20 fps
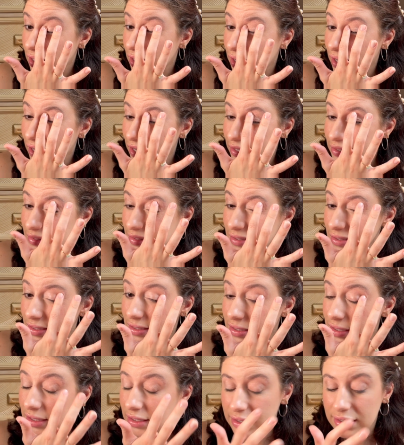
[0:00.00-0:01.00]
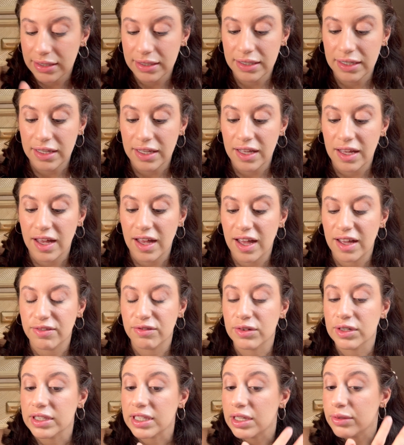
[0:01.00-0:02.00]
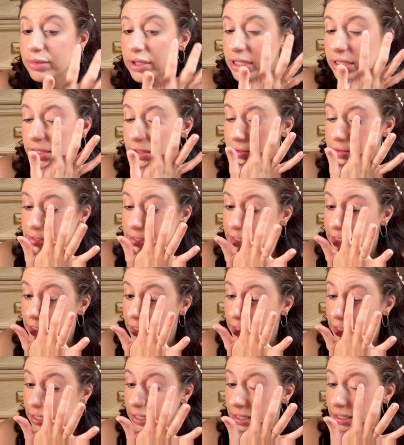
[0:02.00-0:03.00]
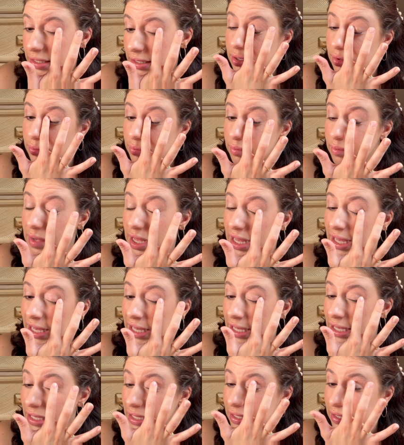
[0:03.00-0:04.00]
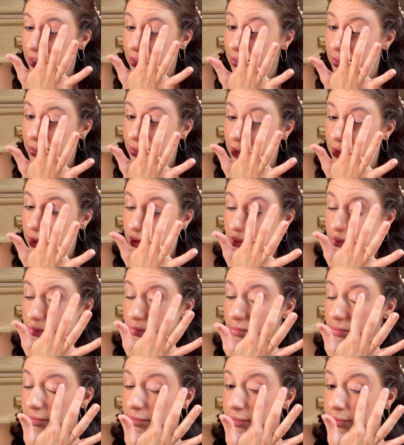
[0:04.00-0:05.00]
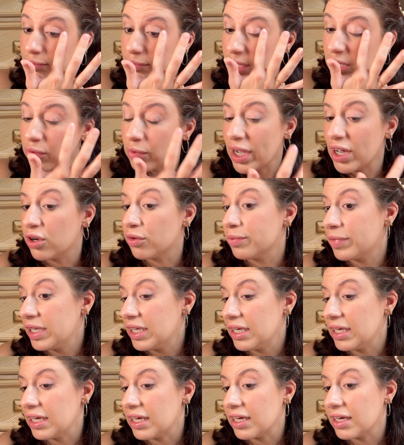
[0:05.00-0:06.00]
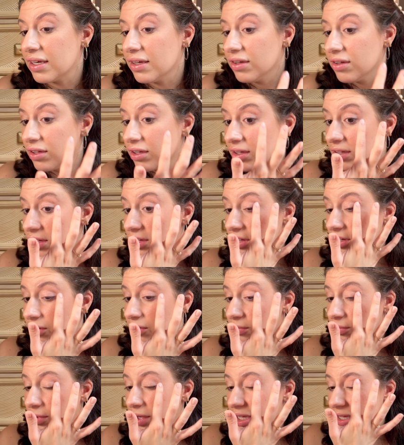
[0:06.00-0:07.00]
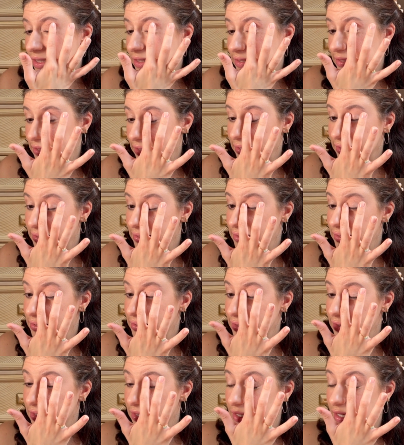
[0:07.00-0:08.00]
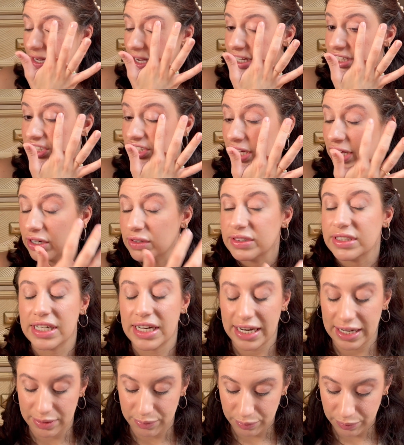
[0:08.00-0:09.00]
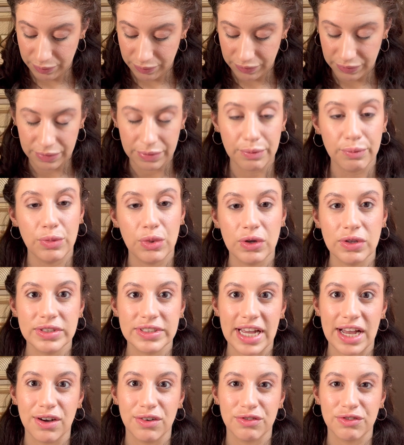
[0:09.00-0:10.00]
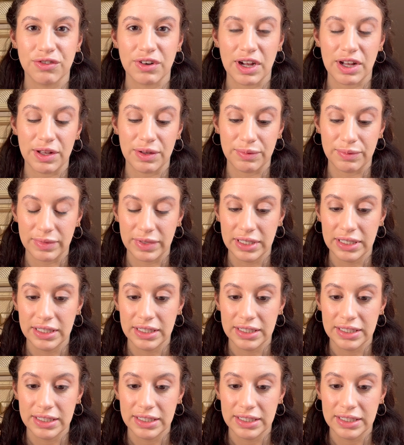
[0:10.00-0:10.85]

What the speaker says: eye look. I've really been using my BYOP with 6 eyeshadows that I pulled out from